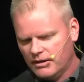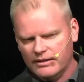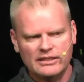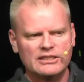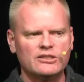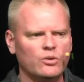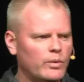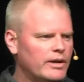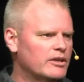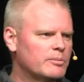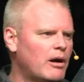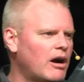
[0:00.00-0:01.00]
and this is the
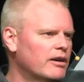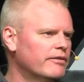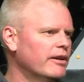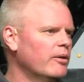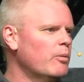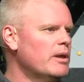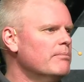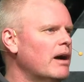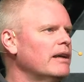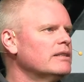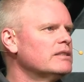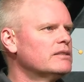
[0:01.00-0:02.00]
weirdest part of it, we
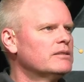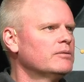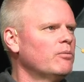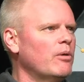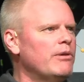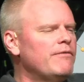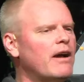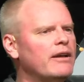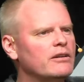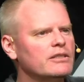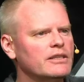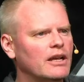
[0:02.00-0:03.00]
must, when we find
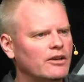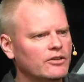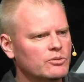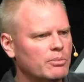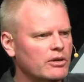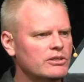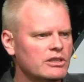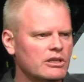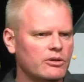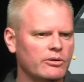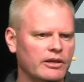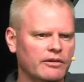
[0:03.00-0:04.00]
ourselves
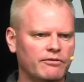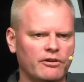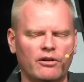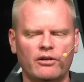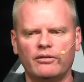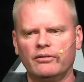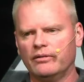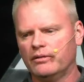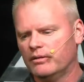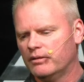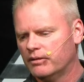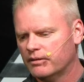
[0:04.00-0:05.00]
persecuting for
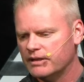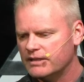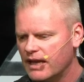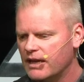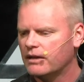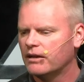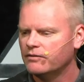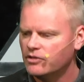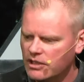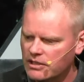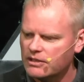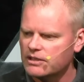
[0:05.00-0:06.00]
the sake of
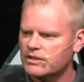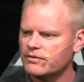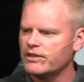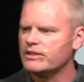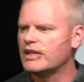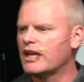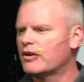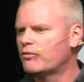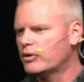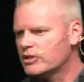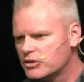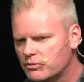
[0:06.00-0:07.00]
Jesus, for the sake of
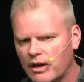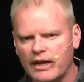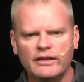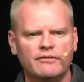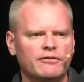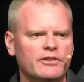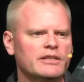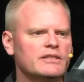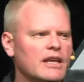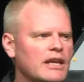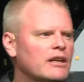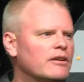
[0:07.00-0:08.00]
what is right, for the
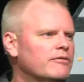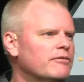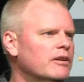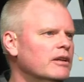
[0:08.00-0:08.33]
sake of